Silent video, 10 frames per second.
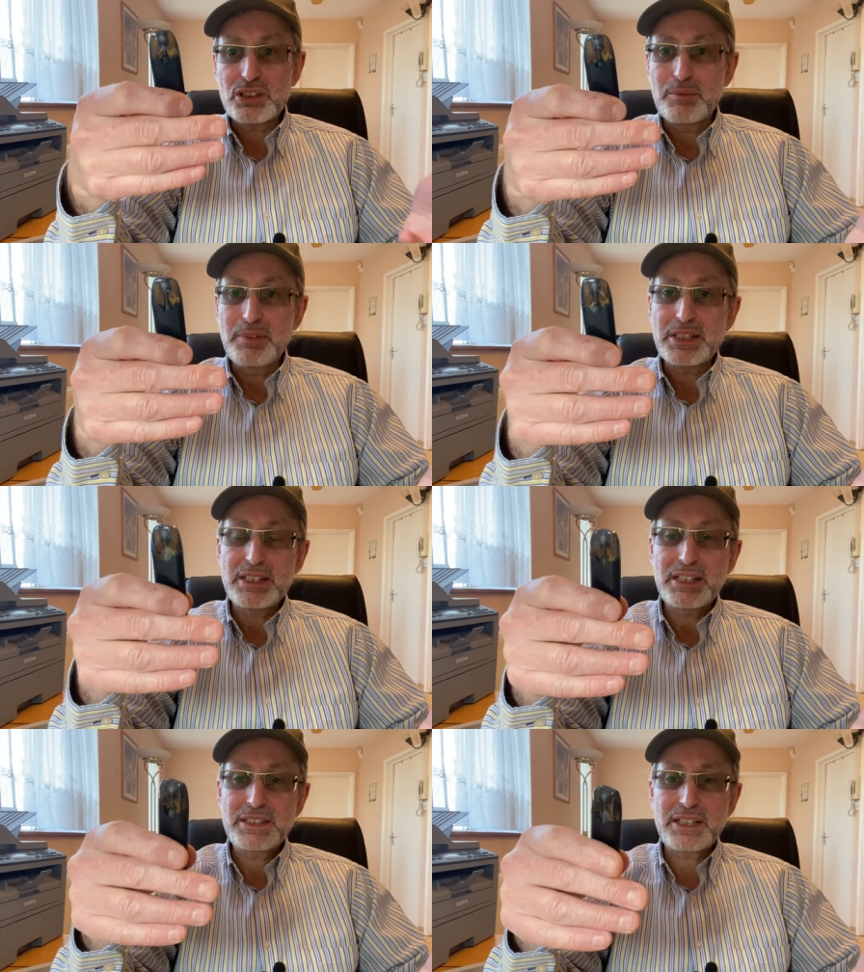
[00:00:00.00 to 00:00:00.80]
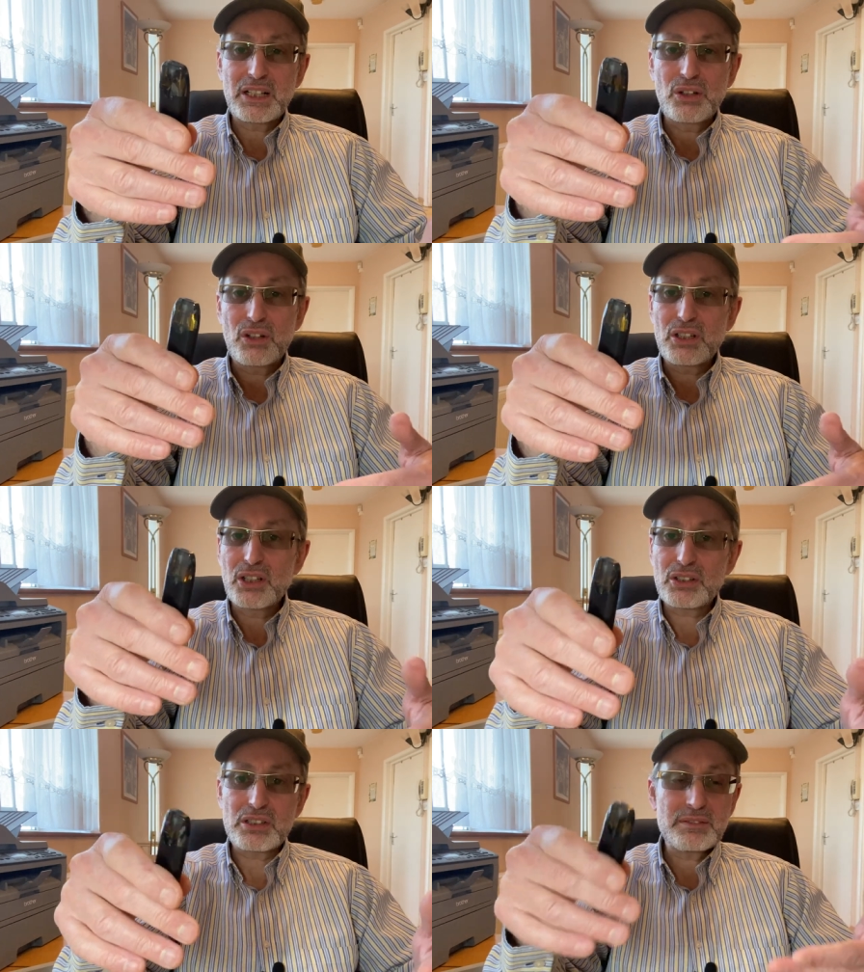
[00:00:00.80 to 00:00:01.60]
to meetings, I go a
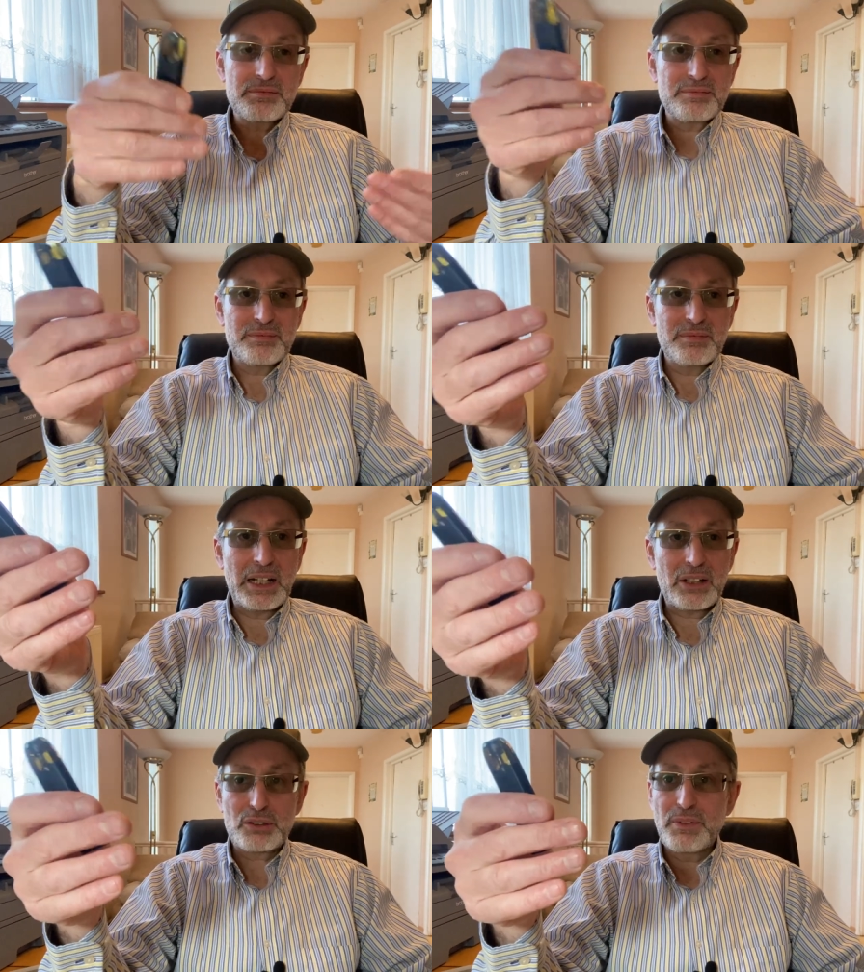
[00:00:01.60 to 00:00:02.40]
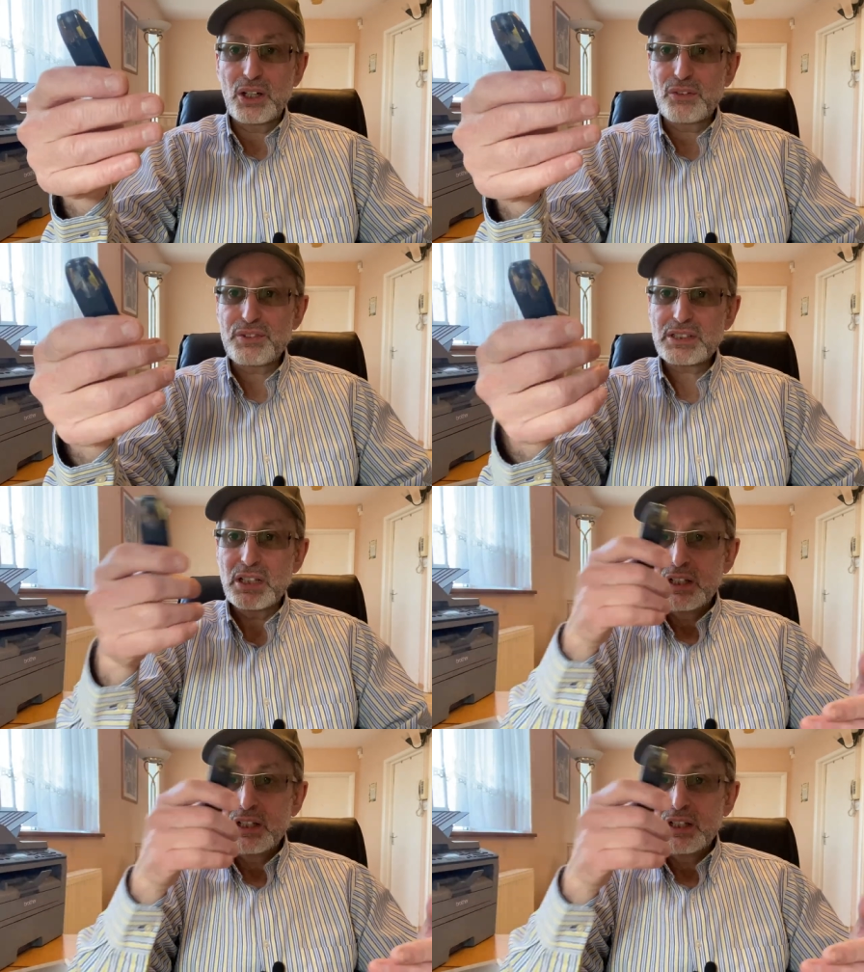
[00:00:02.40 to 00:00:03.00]
lot out of my office.